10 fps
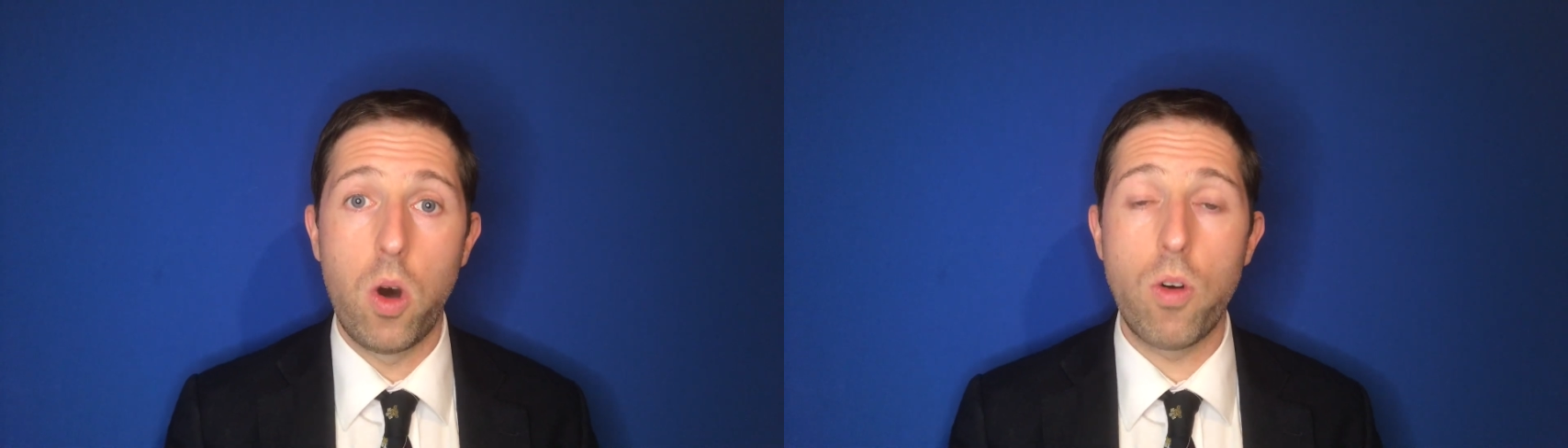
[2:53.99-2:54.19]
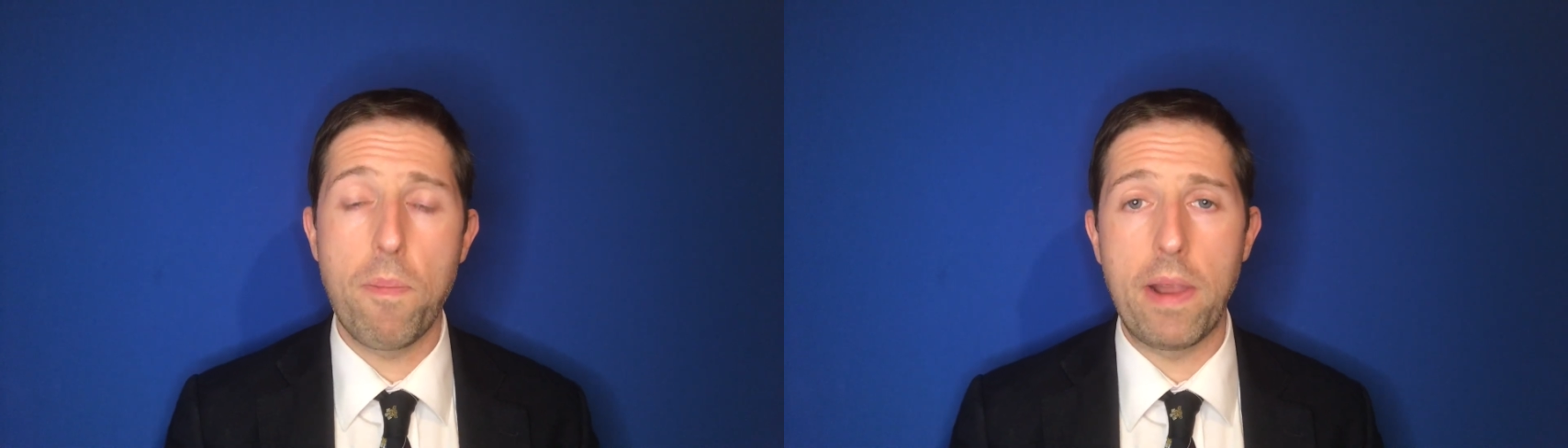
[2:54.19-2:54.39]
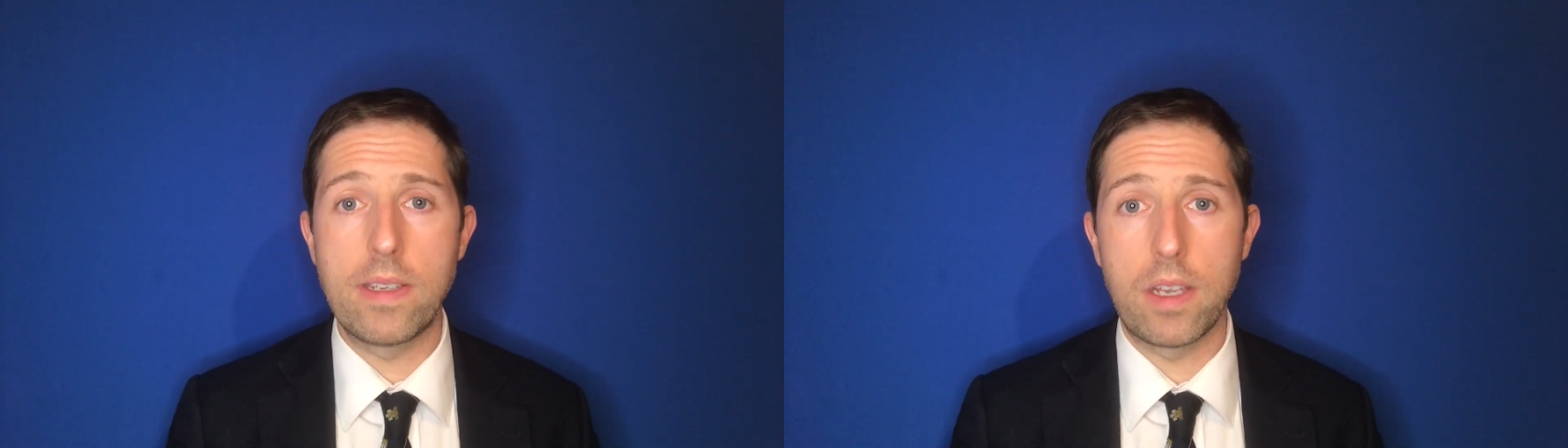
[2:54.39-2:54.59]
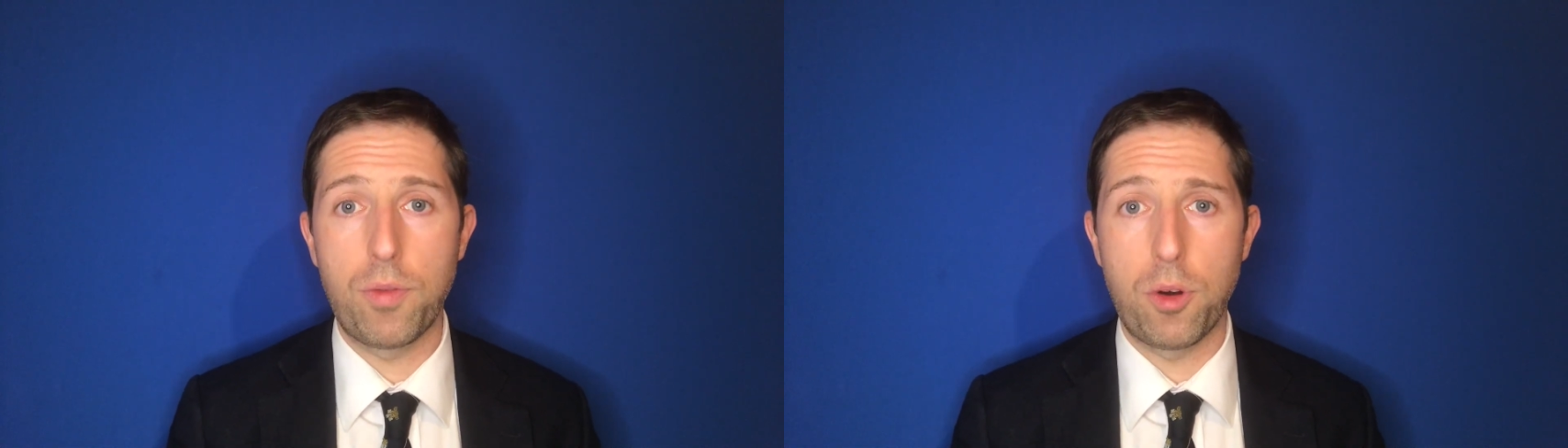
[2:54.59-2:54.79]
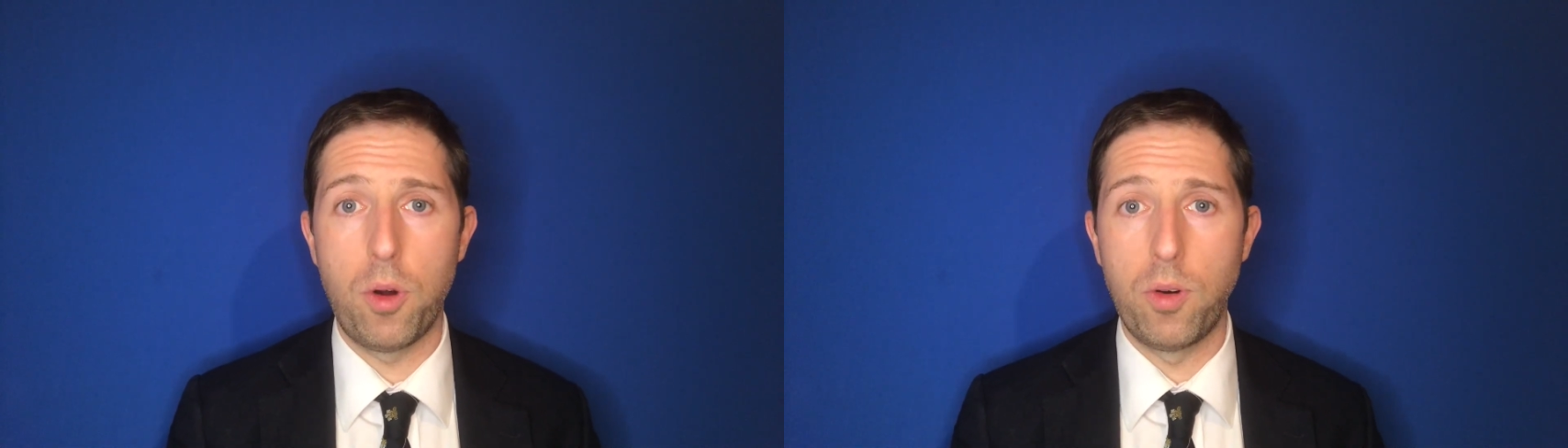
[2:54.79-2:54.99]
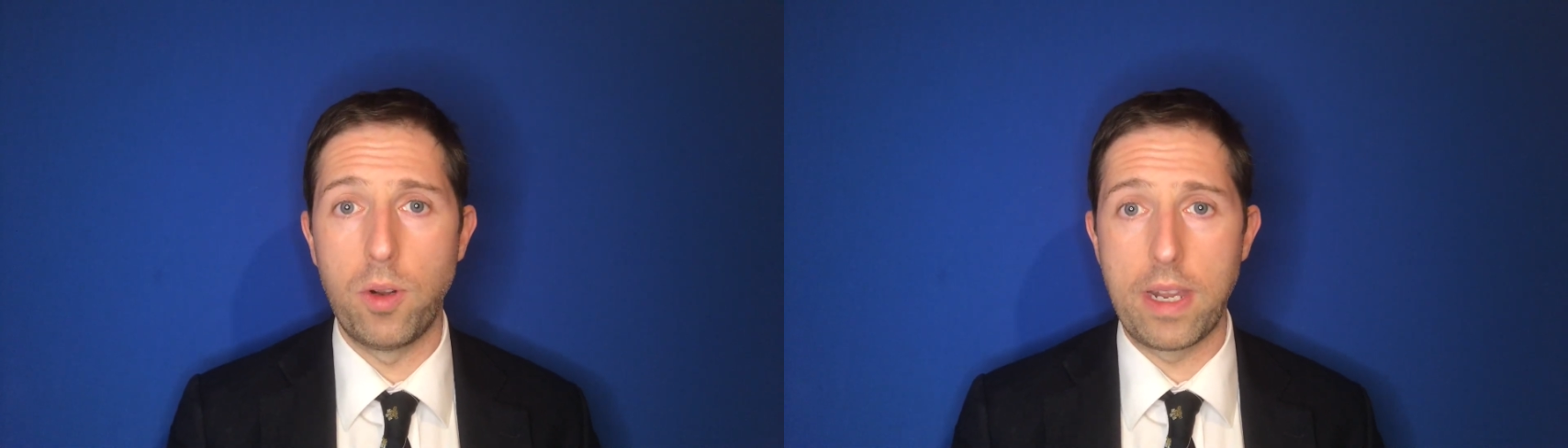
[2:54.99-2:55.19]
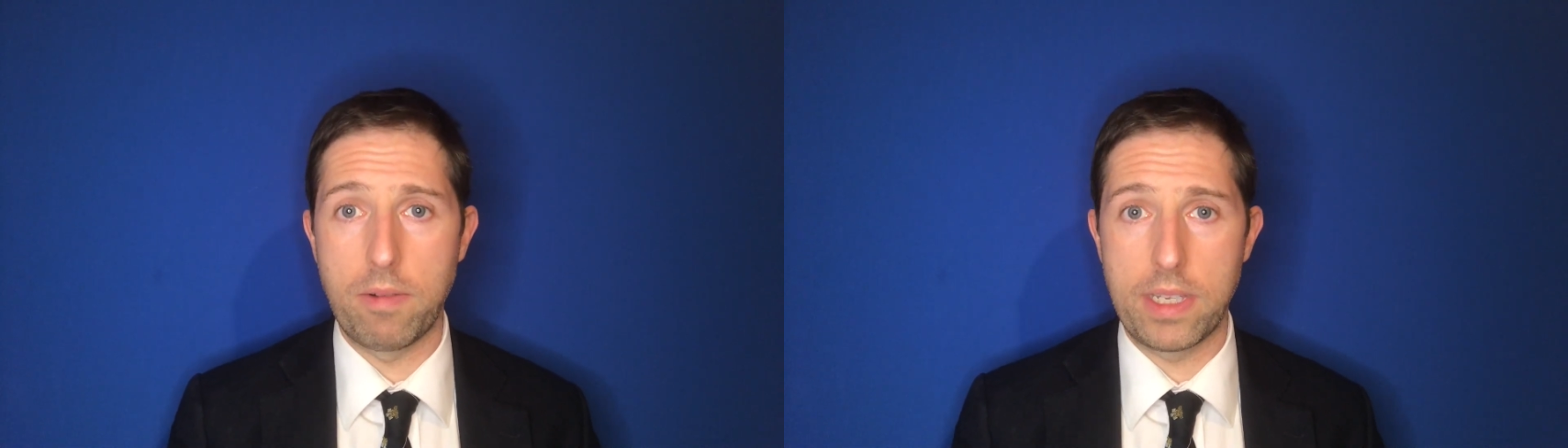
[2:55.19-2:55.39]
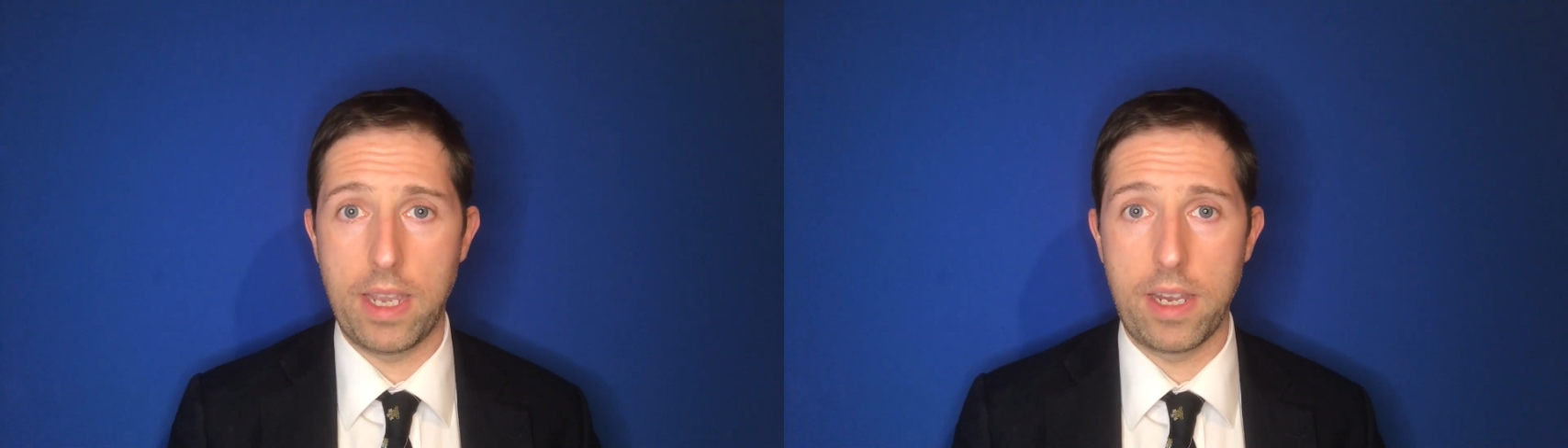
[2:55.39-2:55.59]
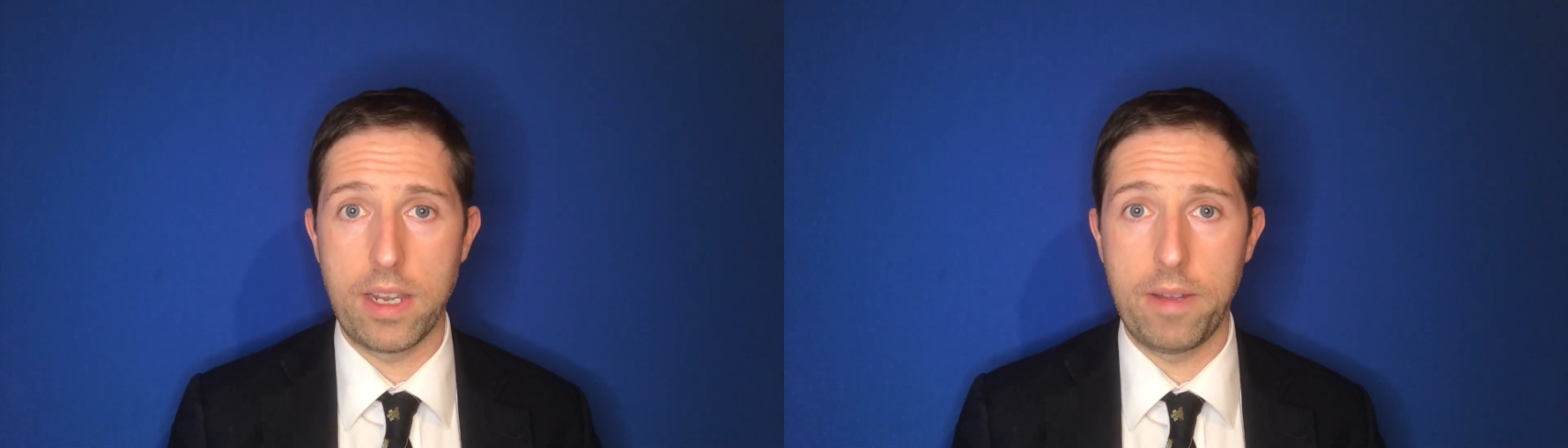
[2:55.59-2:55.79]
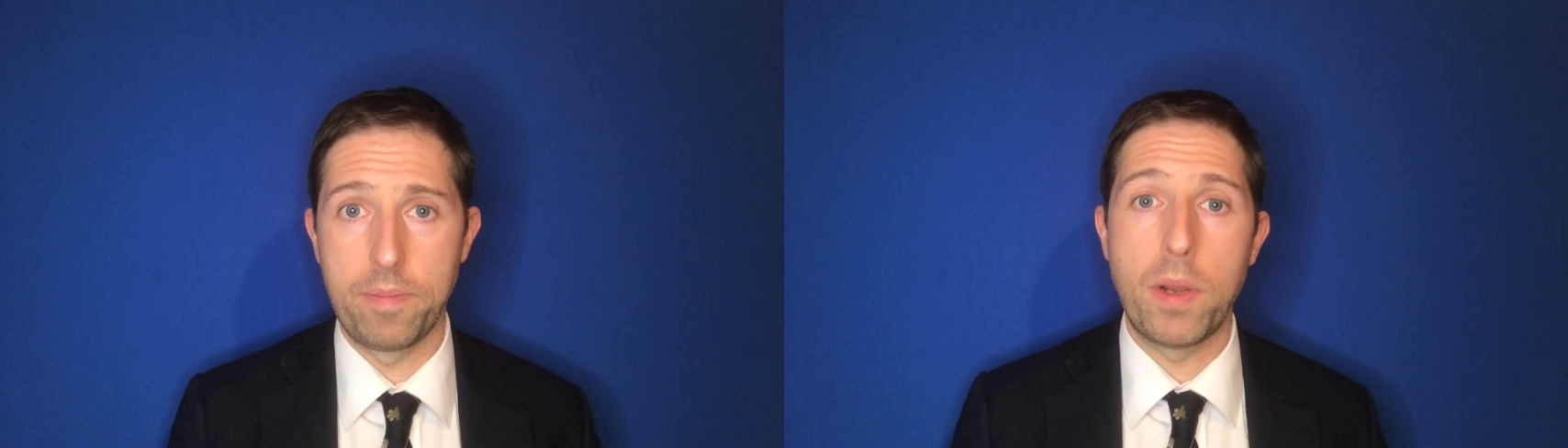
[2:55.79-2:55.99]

or replacing for a Hawley retainer,